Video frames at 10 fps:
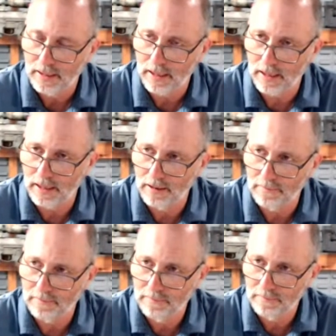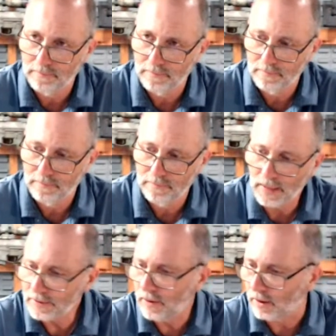I
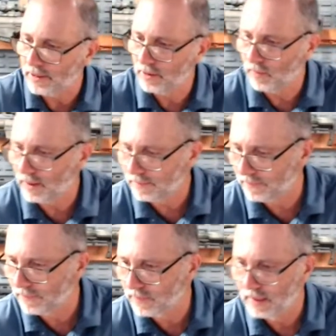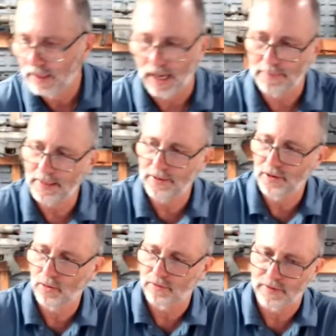don't know. You know what? I made a
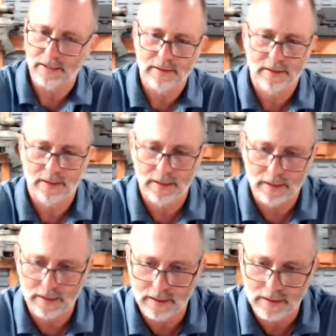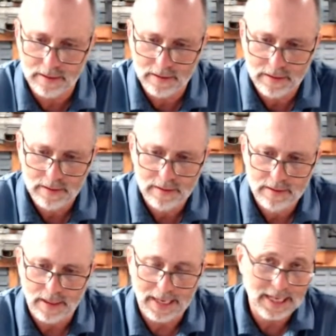note of it, and I
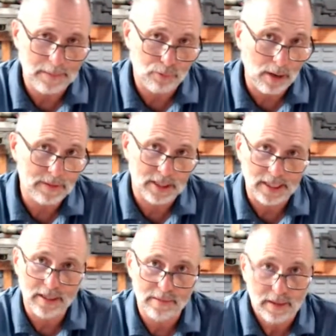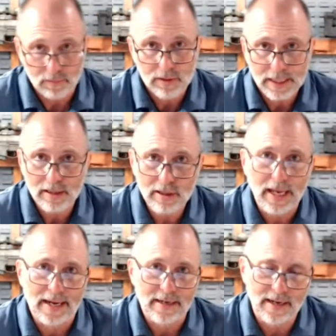can't promise anything, but we'll take a look
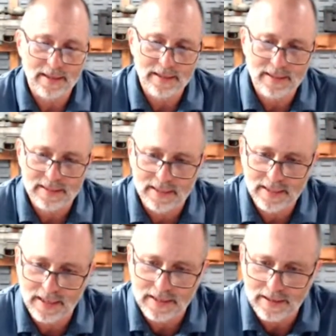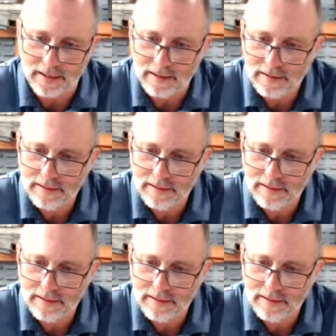at it. I think that's a neat idea.